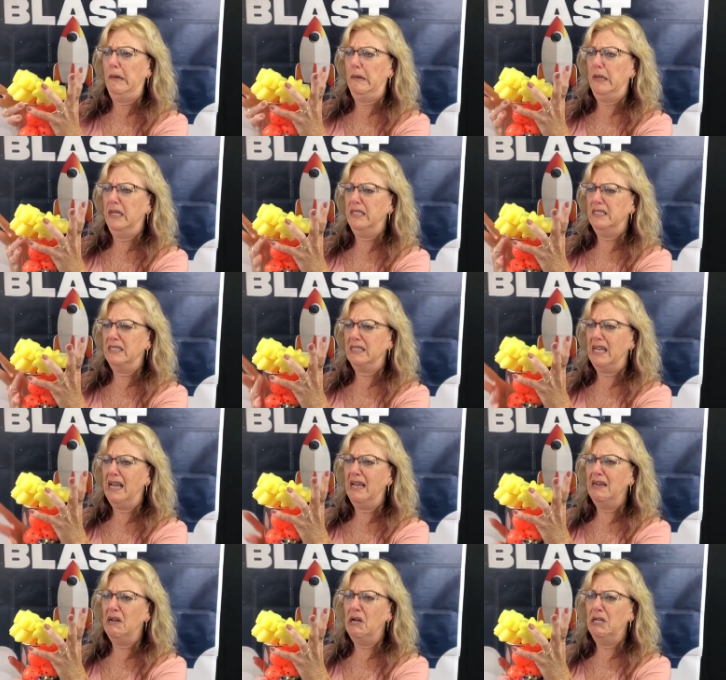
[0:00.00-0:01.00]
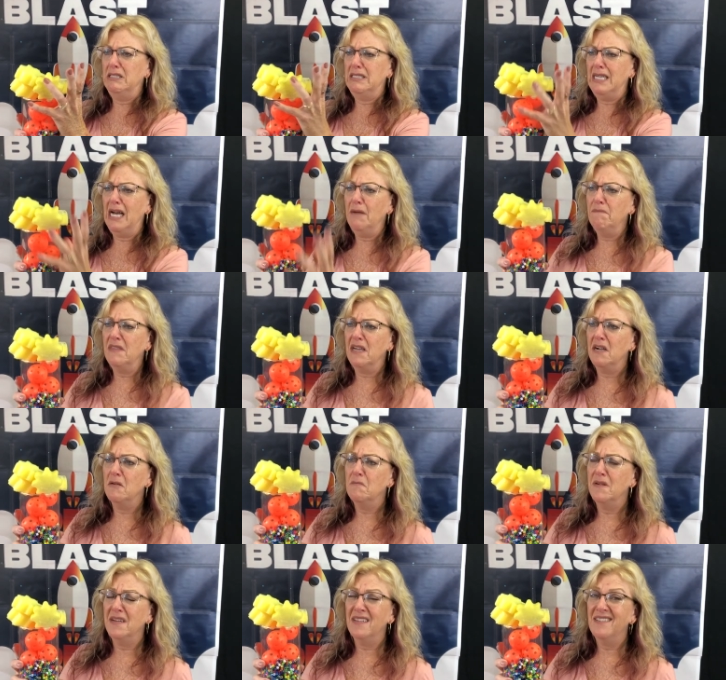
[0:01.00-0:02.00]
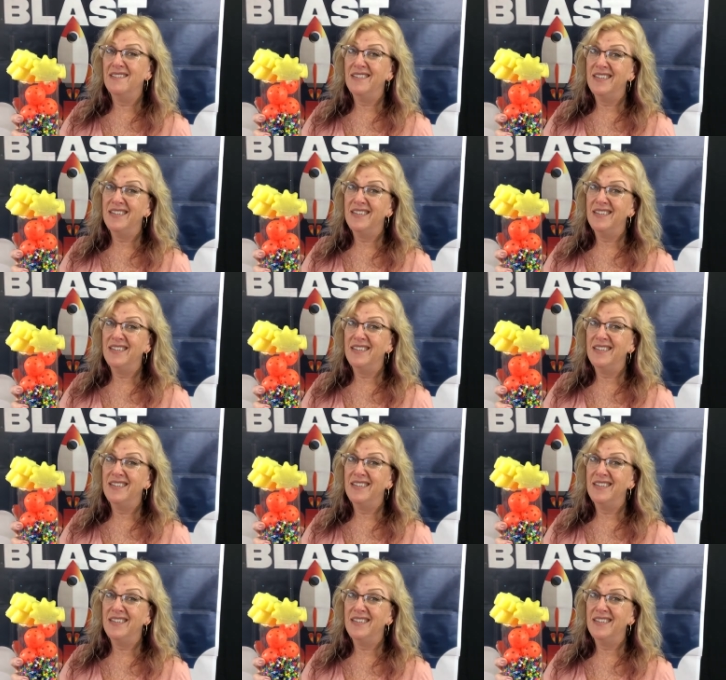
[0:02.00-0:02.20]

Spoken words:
it's kind of on top there, but